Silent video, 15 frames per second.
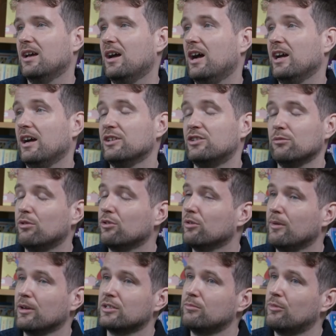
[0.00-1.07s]
I don't want to go
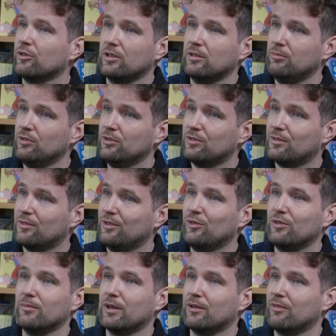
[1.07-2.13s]
back to marking books,
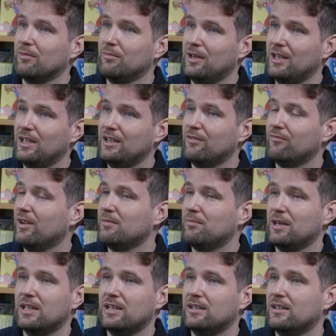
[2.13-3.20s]
using my green pen and red
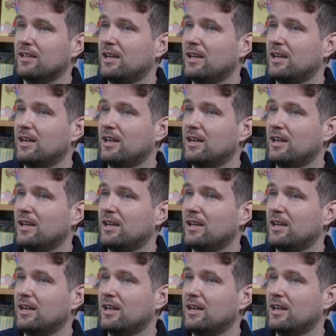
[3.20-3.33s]
pen